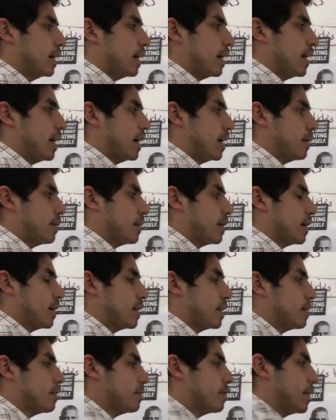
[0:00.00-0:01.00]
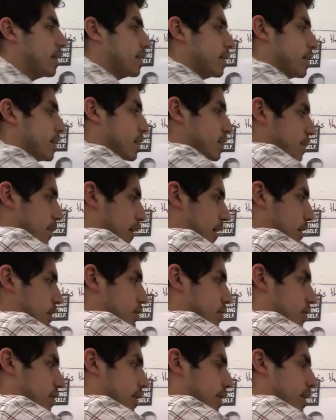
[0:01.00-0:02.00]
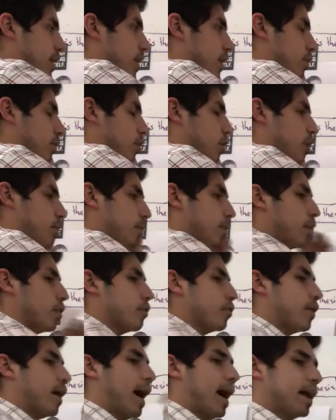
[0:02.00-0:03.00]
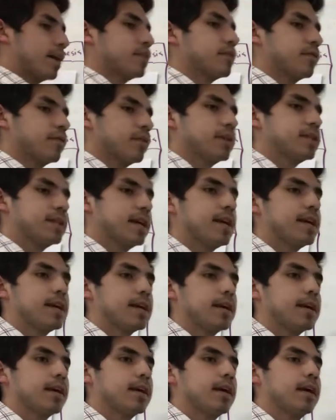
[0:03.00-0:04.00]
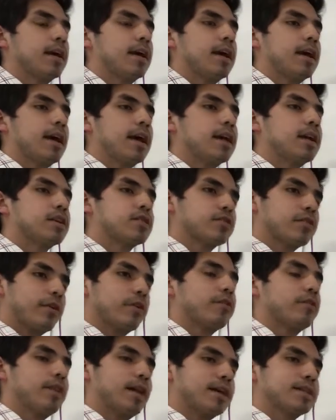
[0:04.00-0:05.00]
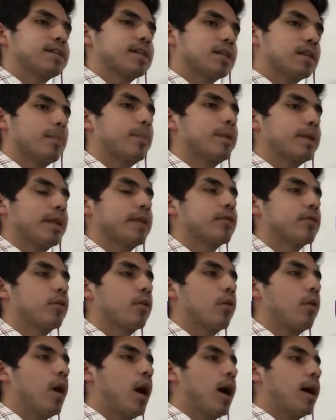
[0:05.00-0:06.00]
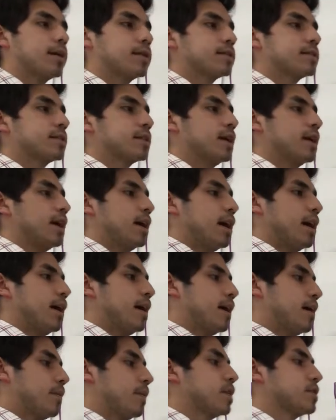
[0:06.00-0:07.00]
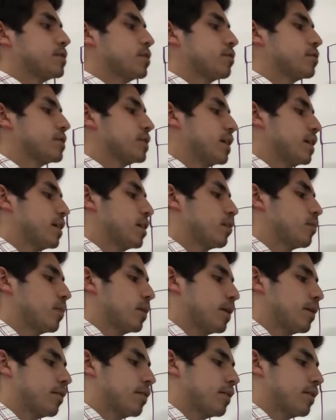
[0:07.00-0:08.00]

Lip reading: And then finally, this box right here, where they're both actively taking and internalizing the political costs associated with,